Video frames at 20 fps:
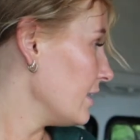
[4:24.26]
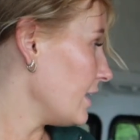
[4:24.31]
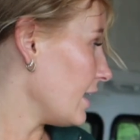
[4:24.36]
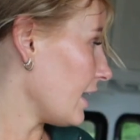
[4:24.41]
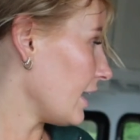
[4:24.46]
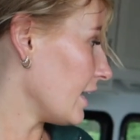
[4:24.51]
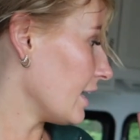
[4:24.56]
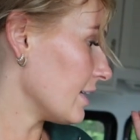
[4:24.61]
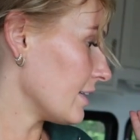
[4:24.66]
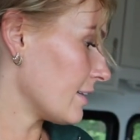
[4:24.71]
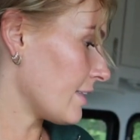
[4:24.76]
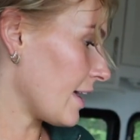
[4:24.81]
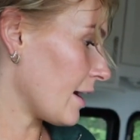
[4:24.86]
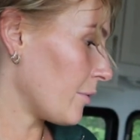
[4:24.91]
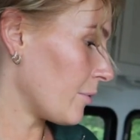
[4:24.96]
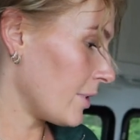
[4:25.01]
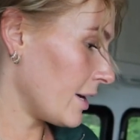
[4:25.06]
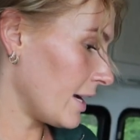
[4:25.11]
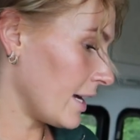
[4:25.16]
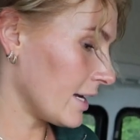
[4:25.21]
and
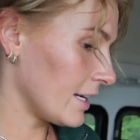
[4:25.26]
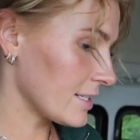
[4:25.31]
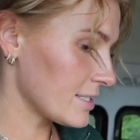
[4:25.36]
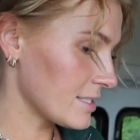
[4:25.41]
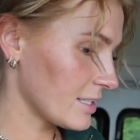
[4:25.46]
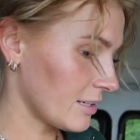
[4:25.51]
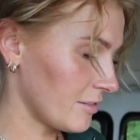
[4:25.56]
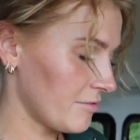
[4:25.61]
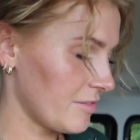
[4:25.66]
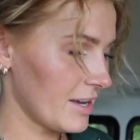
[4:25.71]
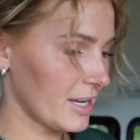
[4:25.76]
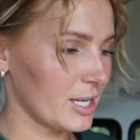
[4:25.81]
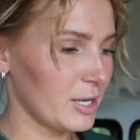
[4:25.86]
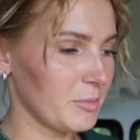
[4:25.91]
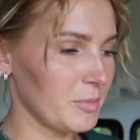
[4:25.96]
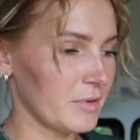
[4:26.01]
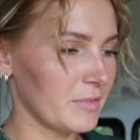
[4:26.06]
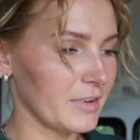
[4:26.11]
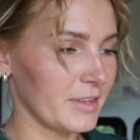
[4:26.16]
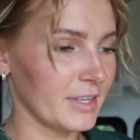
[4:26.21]
that way I get to like
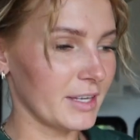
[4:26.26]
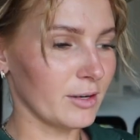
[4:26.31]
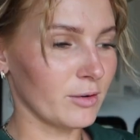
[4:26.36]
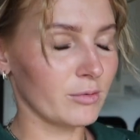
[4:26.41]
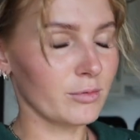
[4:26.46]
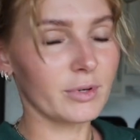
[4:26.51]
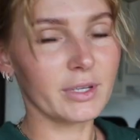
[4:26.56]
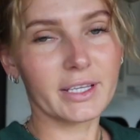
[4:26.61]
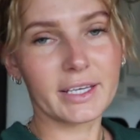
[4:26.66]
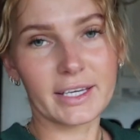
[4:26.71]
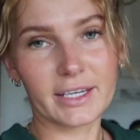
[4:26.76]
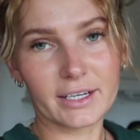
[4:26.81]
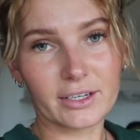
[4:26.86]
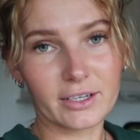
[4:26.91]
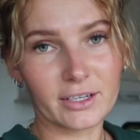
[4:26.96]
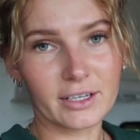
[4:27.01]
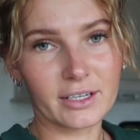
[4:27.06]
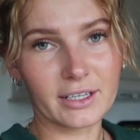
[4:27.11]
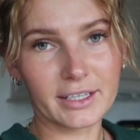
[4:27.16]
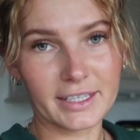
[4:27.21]
vacuum everything, really get a
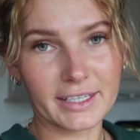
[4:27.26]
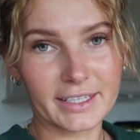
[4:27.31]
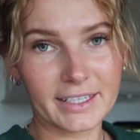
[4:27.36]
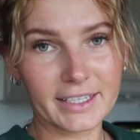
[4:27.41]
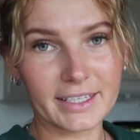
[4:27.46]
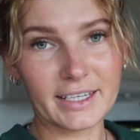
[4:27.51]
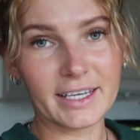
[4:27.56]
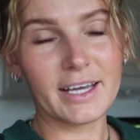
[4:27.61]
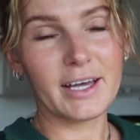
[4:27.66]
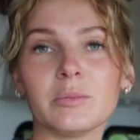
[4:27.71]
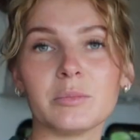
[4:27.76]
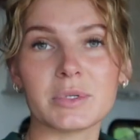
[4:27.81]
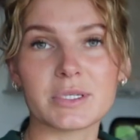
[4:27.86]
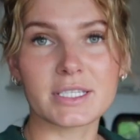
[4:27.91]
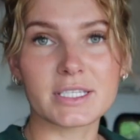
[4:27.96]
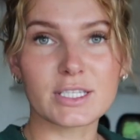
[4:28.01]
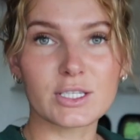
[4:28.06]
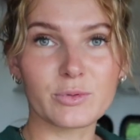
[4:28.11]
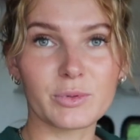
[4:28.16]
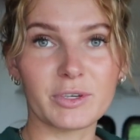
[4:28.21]
good clean in. But
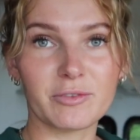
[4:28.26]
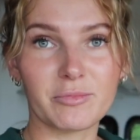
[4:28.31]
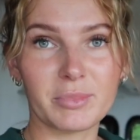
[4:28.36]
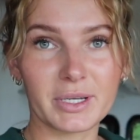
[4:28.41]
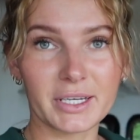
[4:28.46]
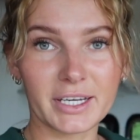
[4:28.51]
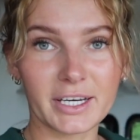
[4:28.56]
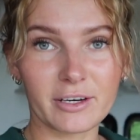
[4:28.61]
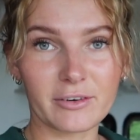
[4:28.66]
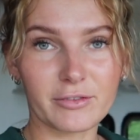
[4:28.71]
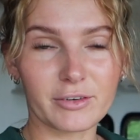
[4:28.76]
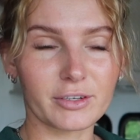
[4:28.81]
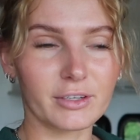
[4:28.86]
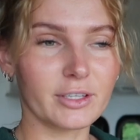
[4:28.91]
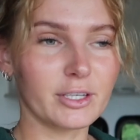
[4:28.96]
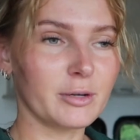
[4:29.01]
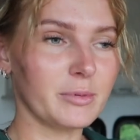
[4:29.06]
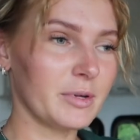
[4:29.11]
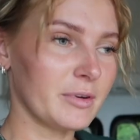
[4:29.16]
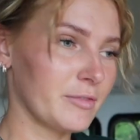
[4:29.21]
since we've been here for a
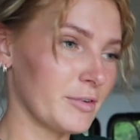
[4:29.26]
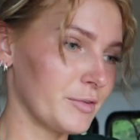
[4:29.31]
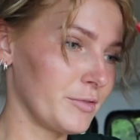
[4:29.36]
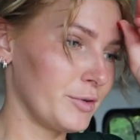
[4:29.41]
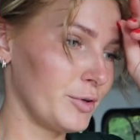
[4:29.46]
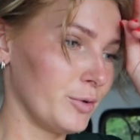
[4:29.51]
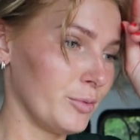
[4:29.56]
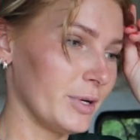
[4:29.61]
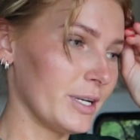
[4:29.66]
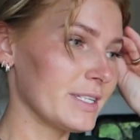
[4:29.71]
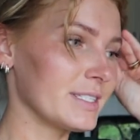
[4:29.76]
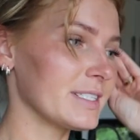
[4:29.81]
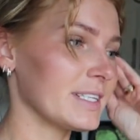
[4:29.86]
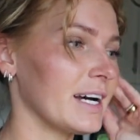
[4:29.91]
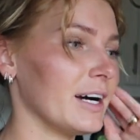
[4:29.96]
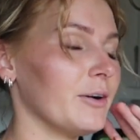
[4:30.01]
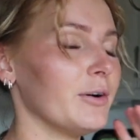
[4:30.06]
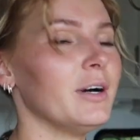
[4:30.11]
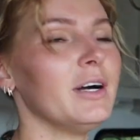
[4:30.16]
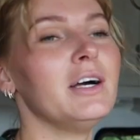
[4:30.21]
little bit, for a few weeks
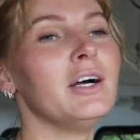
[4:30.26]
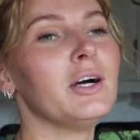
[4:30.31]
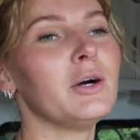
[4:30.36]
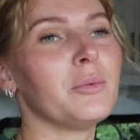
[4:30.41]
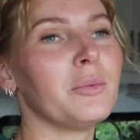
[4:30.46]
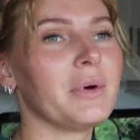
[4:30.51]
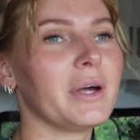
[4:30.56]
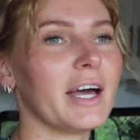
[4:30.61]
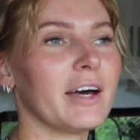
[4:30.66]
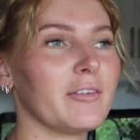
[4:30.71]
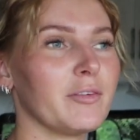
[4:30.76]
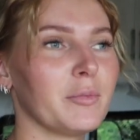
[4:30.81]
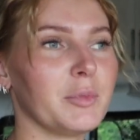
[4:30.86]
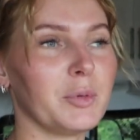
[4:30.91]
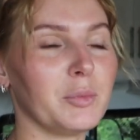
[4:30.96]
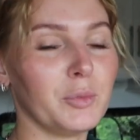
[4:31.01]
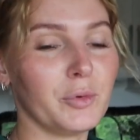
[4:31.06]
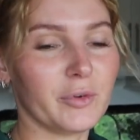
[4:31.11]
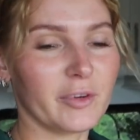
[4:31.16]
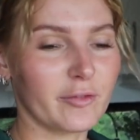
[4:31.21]
now, we haven't
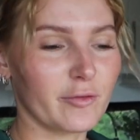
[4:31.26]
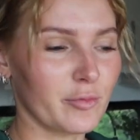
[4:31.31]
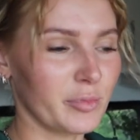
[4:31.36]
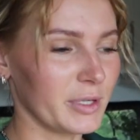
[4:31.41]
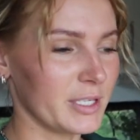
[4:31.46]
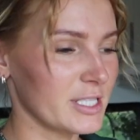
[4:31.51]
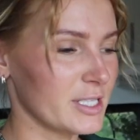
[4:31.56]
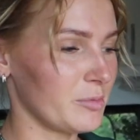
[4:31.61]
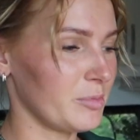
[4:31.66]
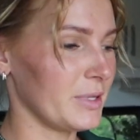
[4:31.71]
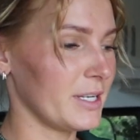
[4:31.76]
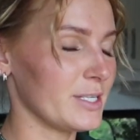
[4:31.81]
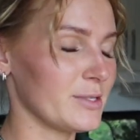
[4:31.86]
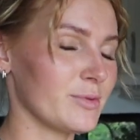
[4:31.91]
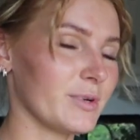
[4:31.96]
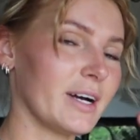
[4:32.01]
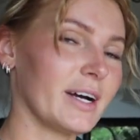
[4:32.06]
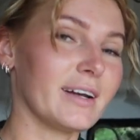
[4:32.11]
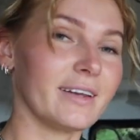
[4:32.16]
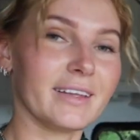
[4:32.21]
been moving from place to place,
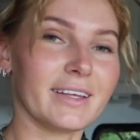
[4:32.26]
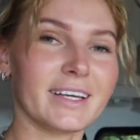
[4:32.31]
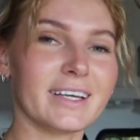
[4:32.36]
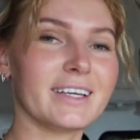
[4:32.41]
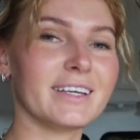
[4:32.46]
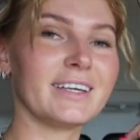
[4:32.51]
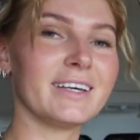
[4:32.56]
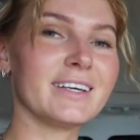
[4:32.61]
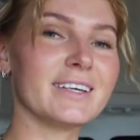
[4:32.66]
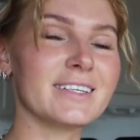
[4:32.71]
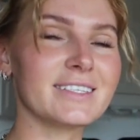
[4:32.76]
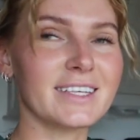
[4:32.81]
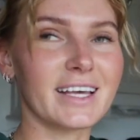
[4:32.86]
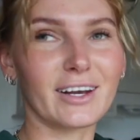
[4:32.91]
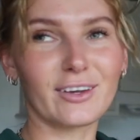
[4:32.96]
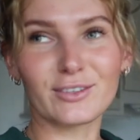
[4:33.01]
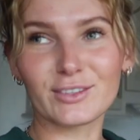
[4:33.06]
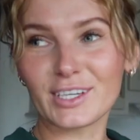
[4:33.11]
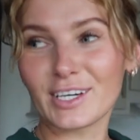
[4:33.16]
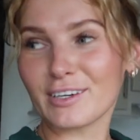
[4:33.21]
we're kind of like
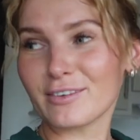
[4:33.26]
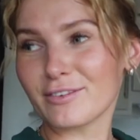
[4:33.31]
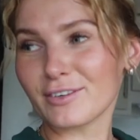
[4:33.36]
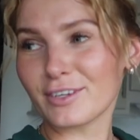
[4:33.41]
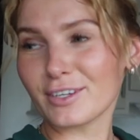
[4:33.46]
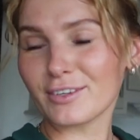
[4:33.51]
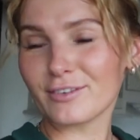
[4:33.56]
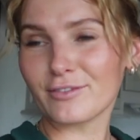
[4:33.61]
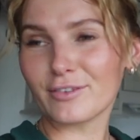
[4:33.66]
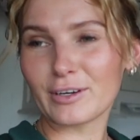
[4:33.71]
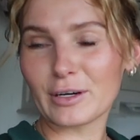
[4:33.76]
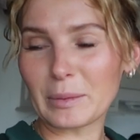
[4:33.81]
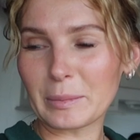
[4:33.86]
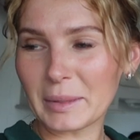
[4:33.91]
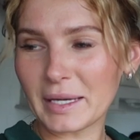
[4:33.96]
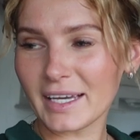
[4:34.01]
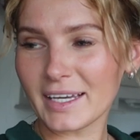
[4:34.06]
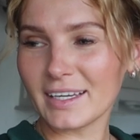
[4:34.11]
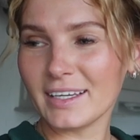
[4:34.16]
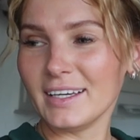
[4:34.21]
settled here for a
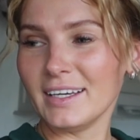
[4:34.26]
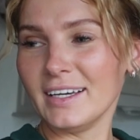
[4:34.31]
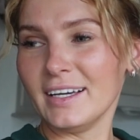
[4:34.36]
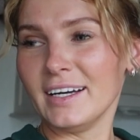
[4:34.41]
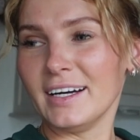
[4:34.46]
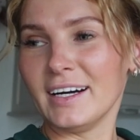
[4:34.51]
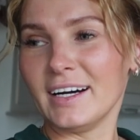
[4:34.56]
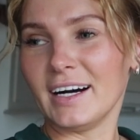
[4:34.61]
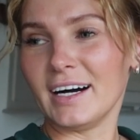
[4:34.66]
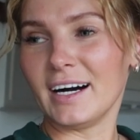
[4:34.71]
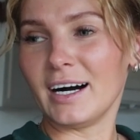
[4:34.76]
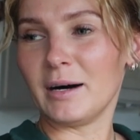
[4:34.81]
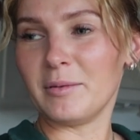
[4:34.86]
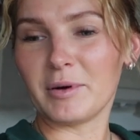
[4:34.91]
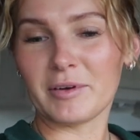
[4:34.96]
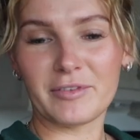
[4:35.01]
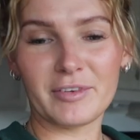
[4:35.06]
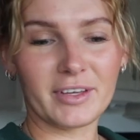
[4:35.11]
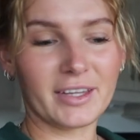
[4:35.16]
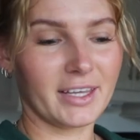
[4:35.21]
bit.
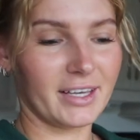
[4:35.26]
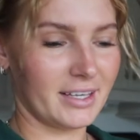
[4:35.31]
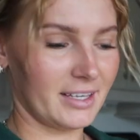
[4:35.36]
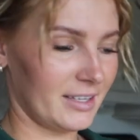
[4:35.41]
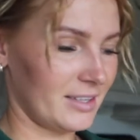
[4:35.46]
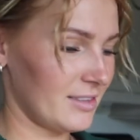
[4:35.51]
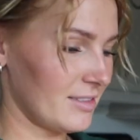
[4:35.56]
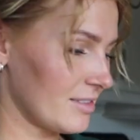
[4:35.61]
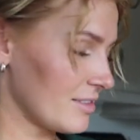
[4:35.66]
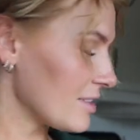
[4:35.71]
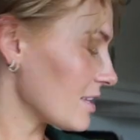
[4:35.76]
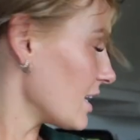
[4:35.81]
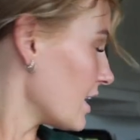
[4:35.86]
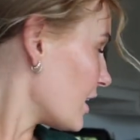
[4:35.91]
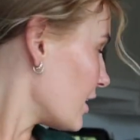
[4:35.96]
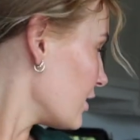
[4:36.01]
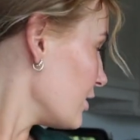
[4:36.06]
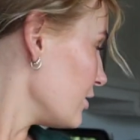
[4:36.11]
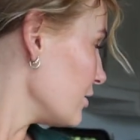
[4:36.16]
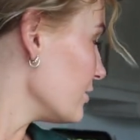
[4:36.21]
I feel like it
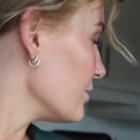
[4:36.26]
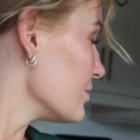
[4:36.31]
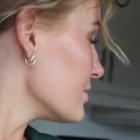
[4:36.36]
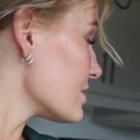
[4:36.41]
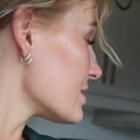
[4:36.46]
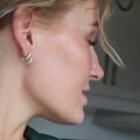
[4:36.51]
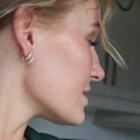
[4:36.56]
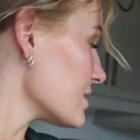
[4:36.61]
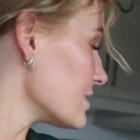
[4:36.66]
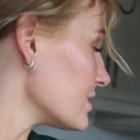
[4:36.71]
could use